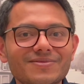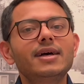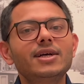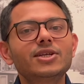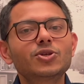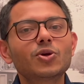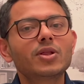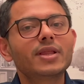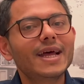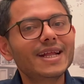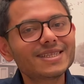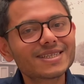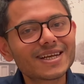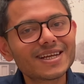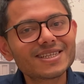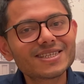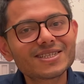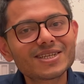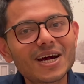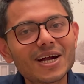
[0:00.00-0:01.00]
So let's
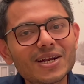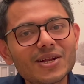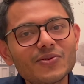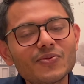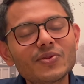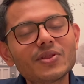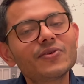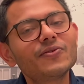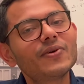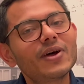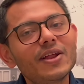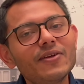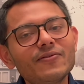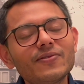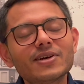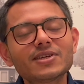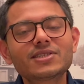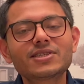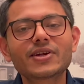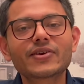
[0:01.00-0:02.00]
get started with the very
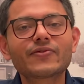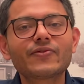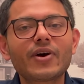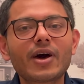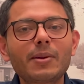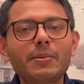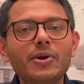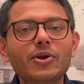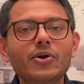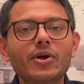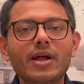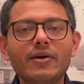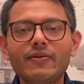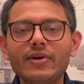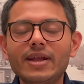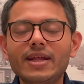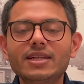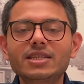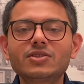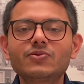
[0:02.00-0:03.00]
first requirement or
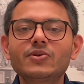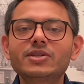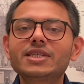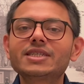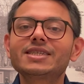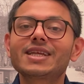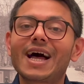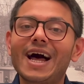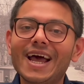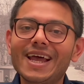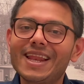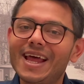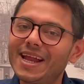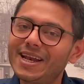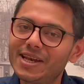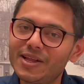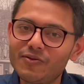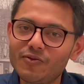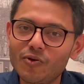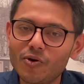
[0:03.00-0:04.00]
evidence, which is
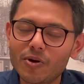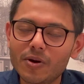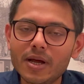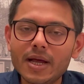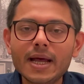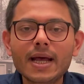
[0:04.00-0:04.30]
I-94.